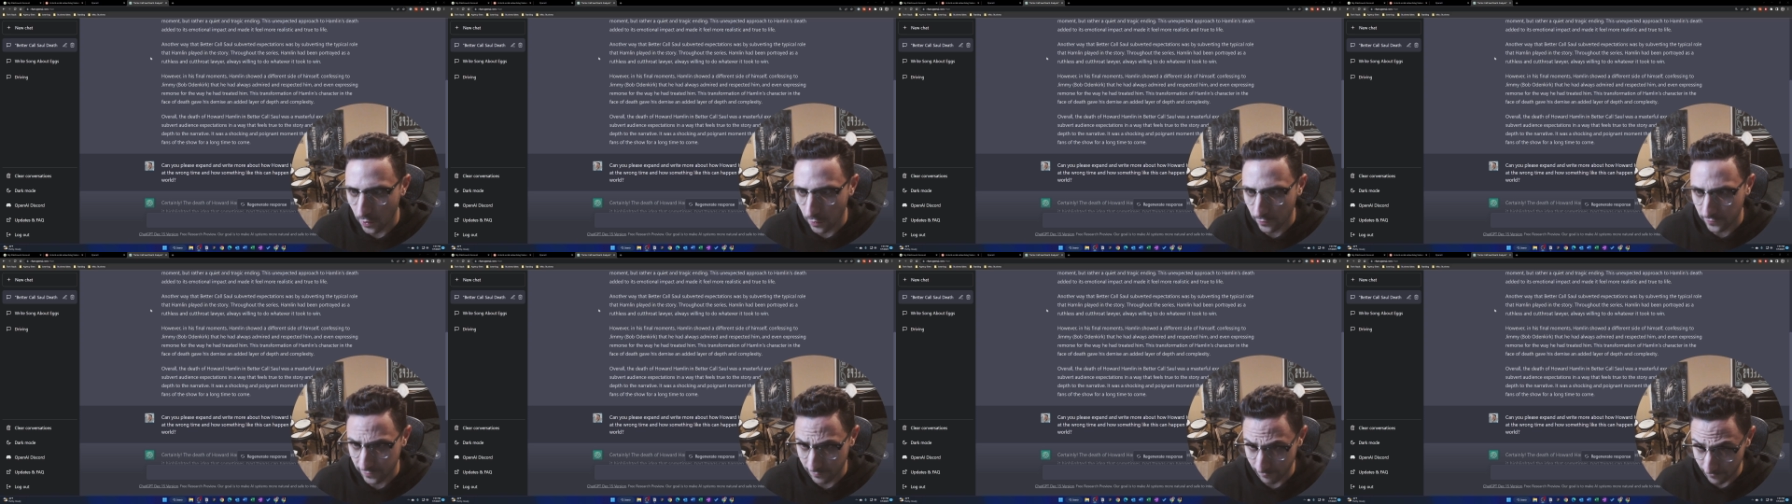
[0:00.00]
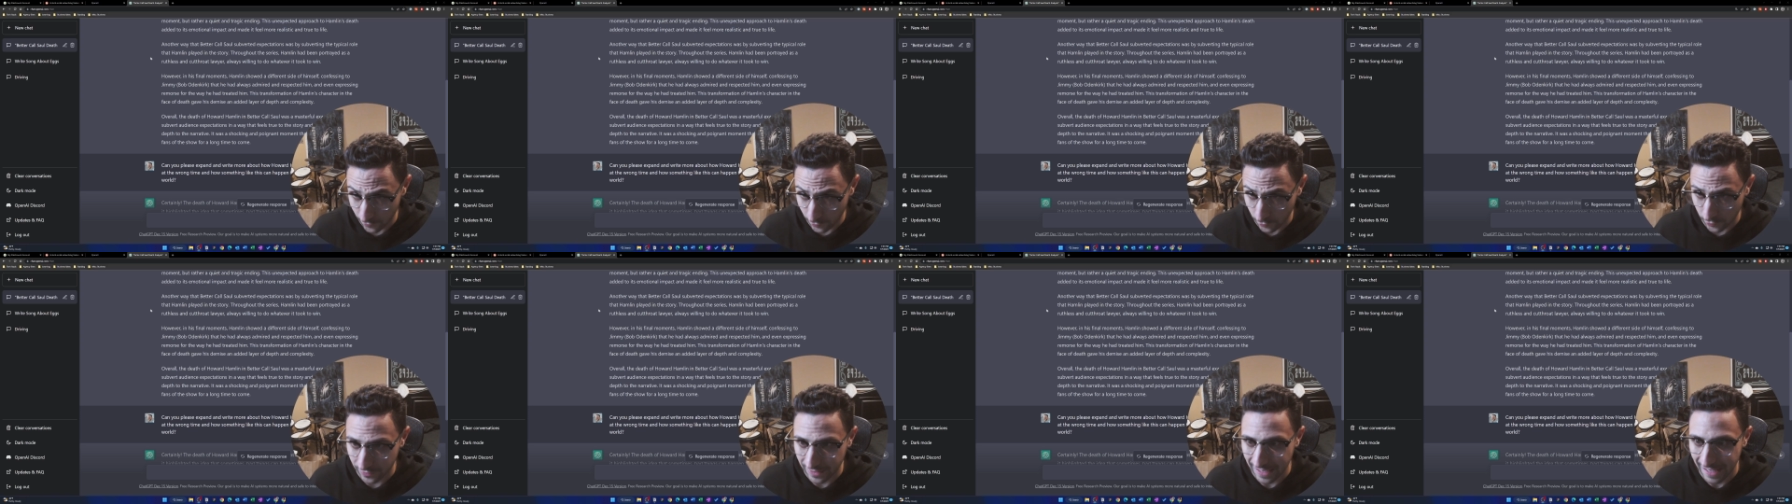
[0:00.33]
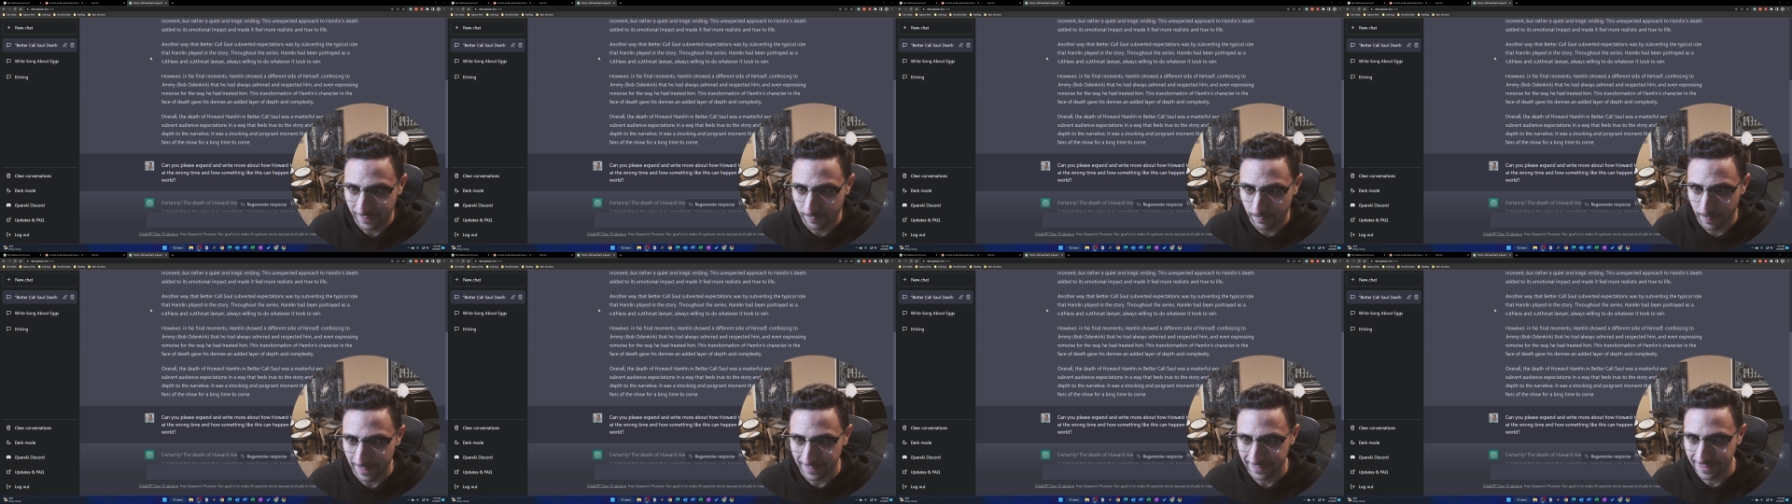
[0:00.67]
subverted
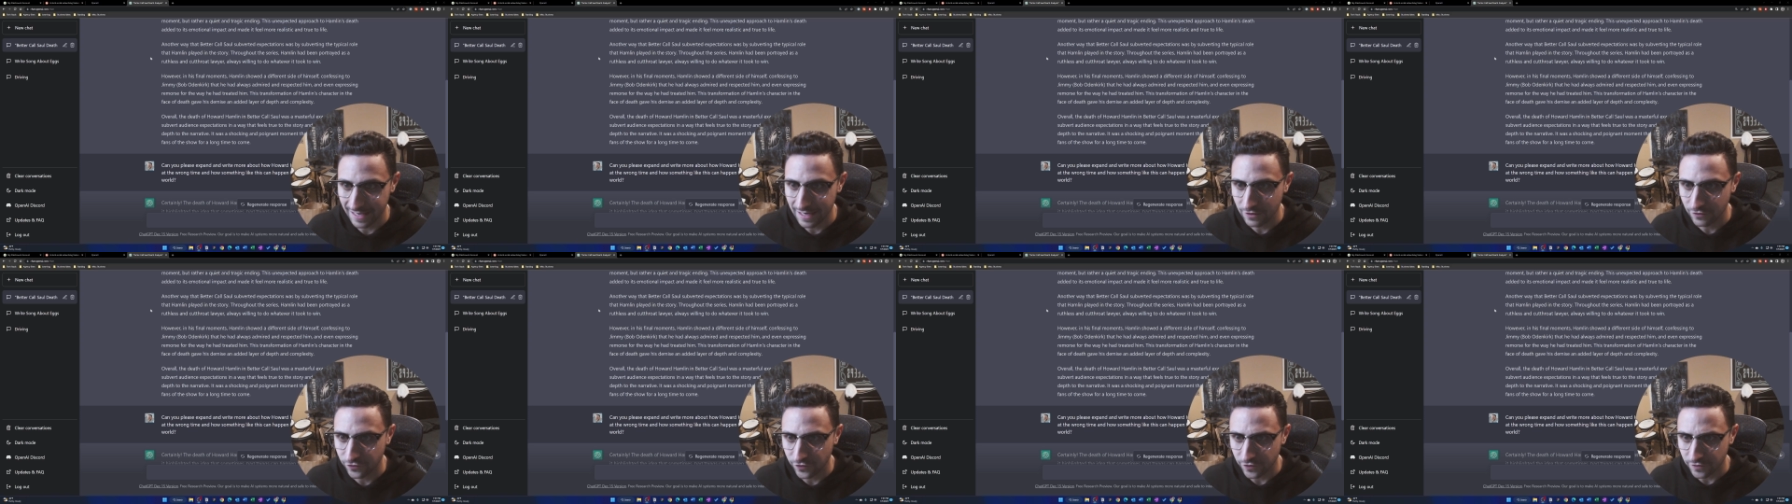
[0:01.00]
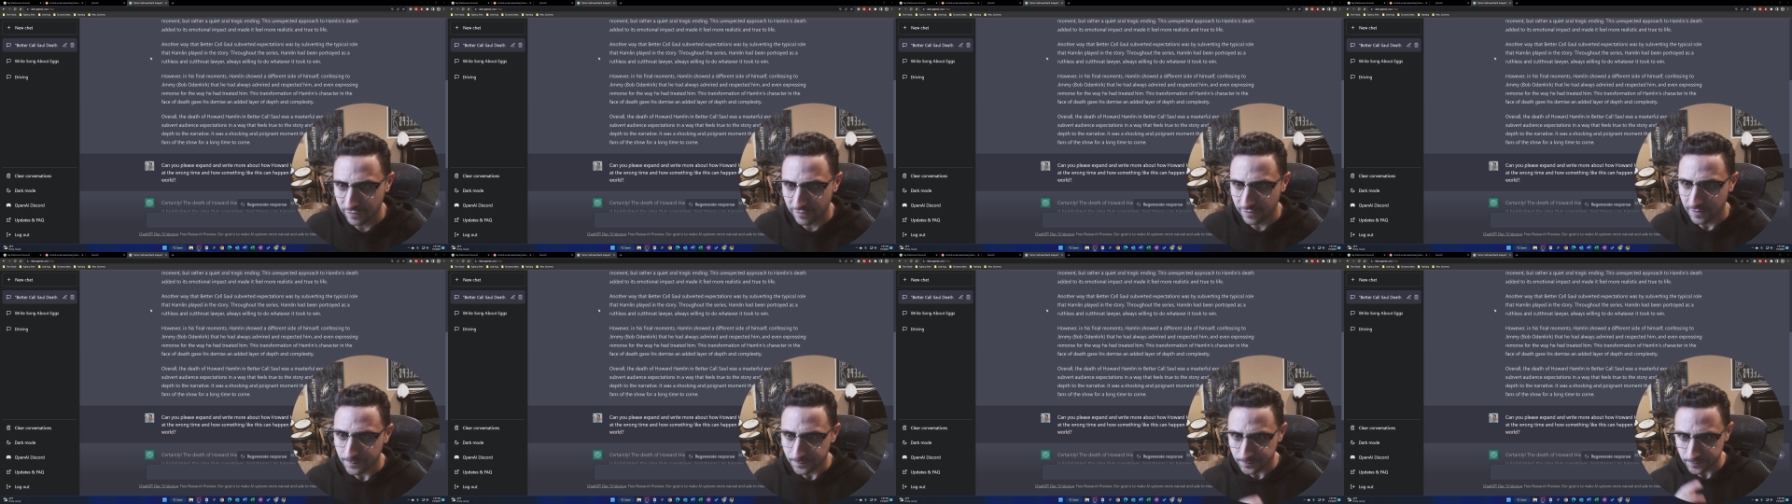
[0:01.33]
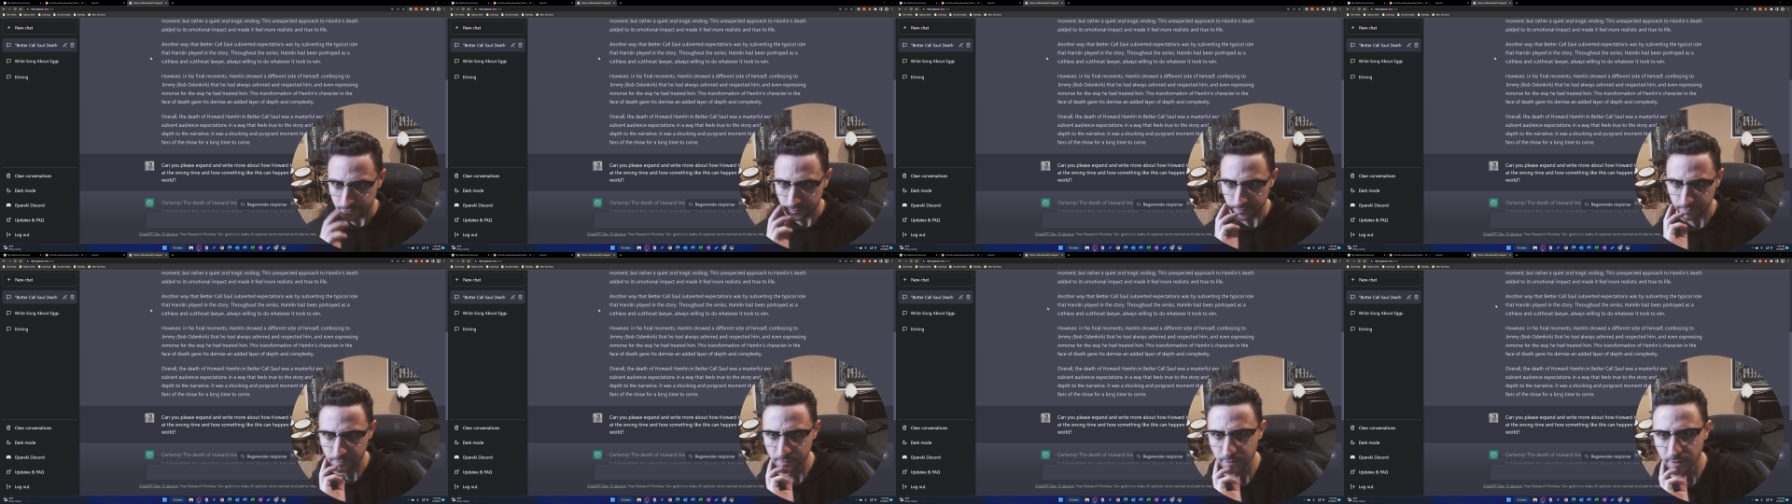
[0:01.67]
expectations
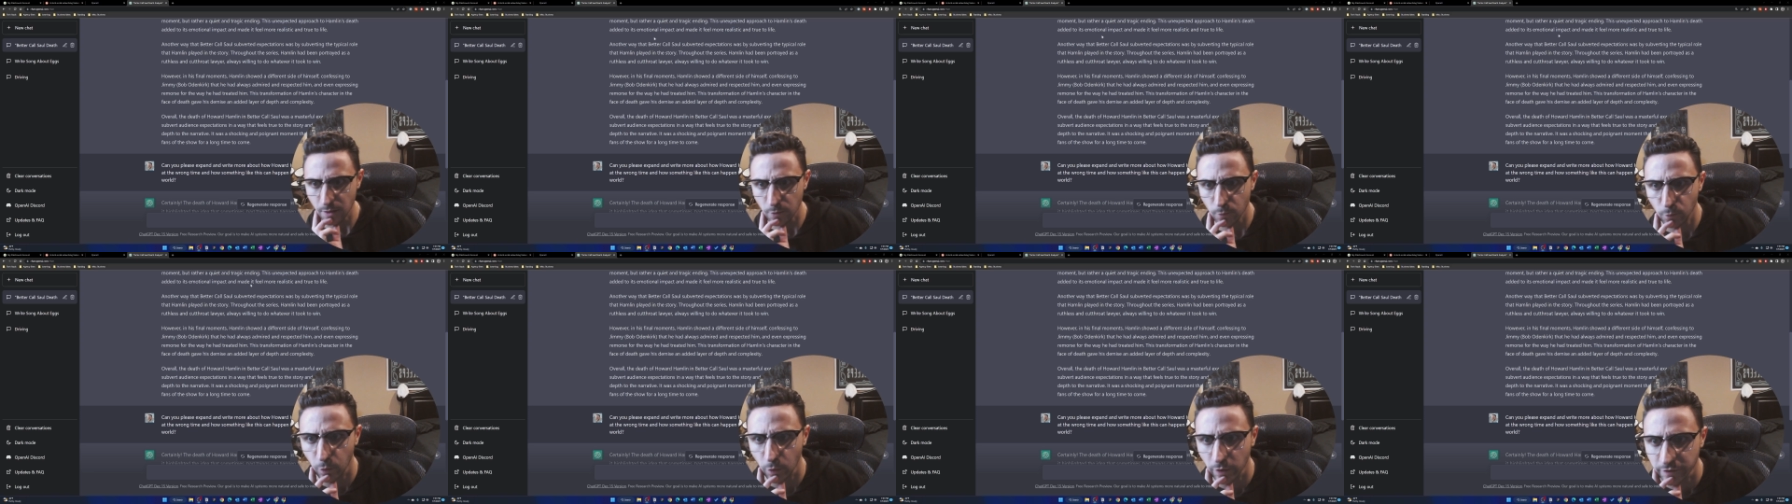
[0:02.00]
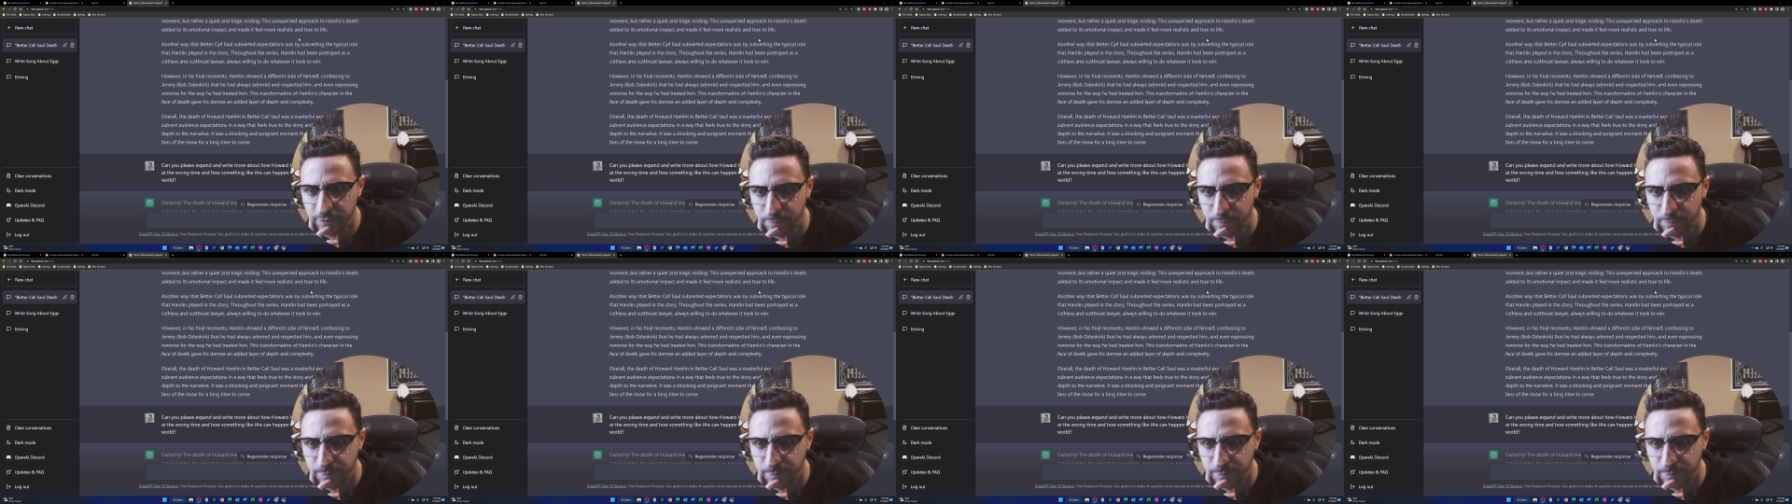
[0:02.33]
was